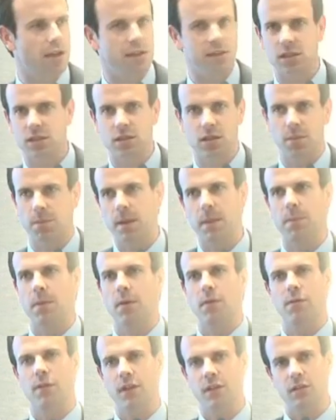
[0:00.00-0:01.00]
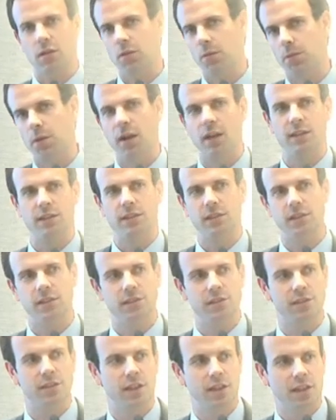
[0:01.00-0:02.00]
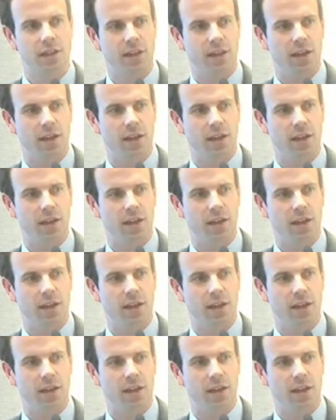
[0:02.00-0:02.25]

It's just that people face low prices